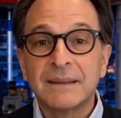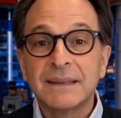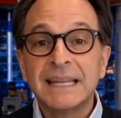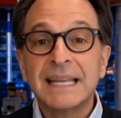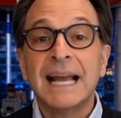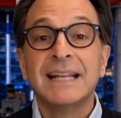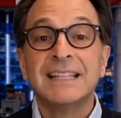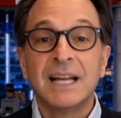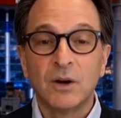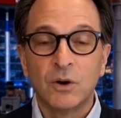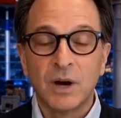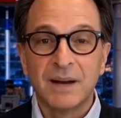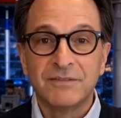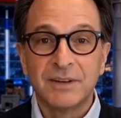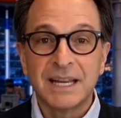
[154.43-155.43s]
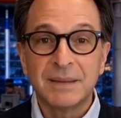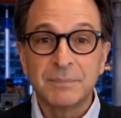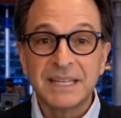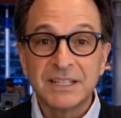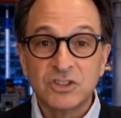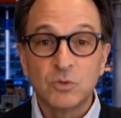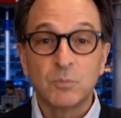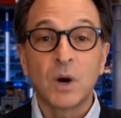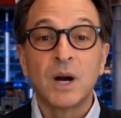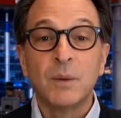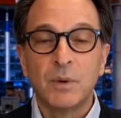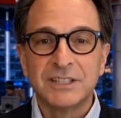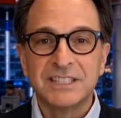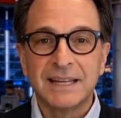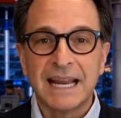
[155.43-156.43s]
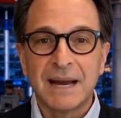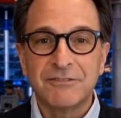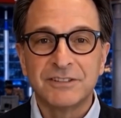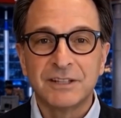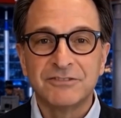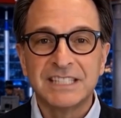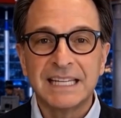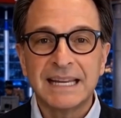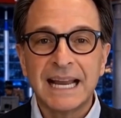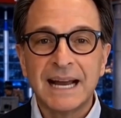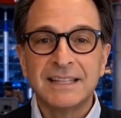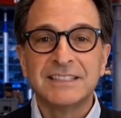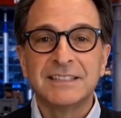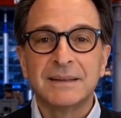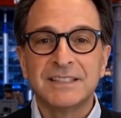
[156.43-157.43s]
It has aircraft like B-2 bombers and F-15s,